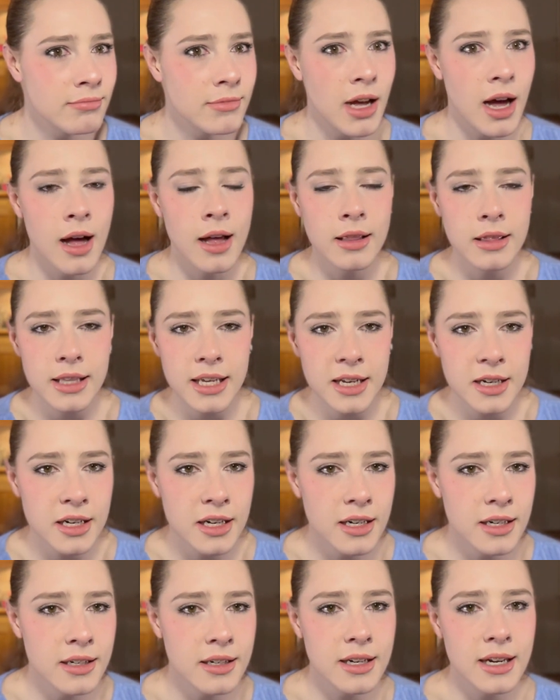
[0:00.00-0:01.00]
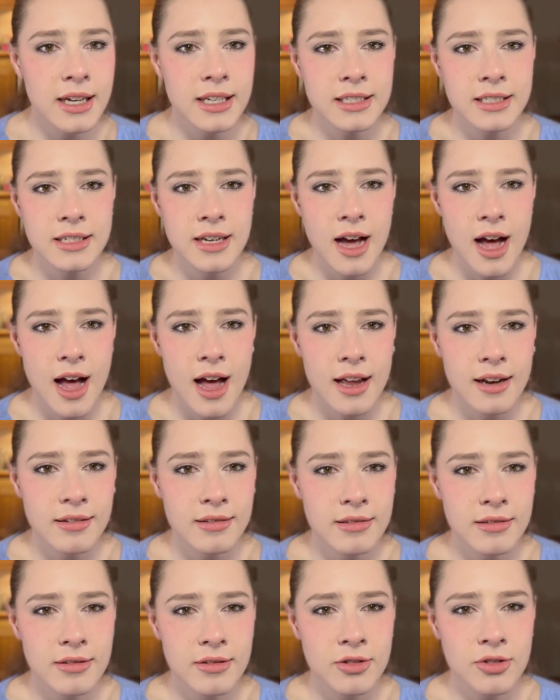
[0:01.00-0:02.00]
a leader is not
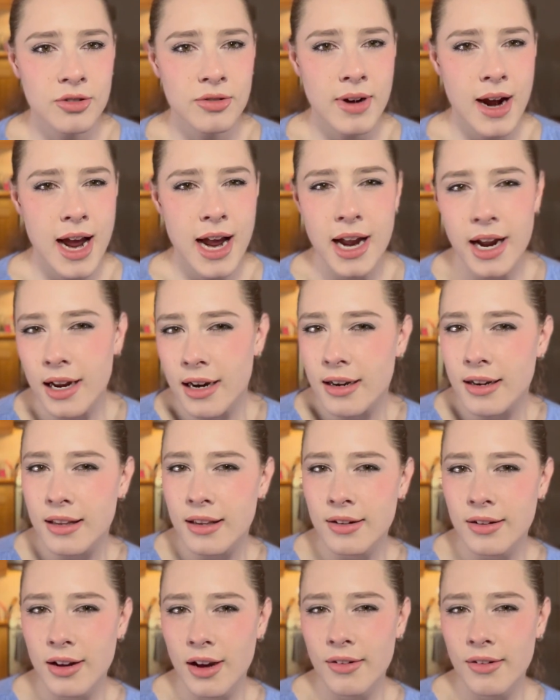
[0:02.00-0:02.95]
great, you know?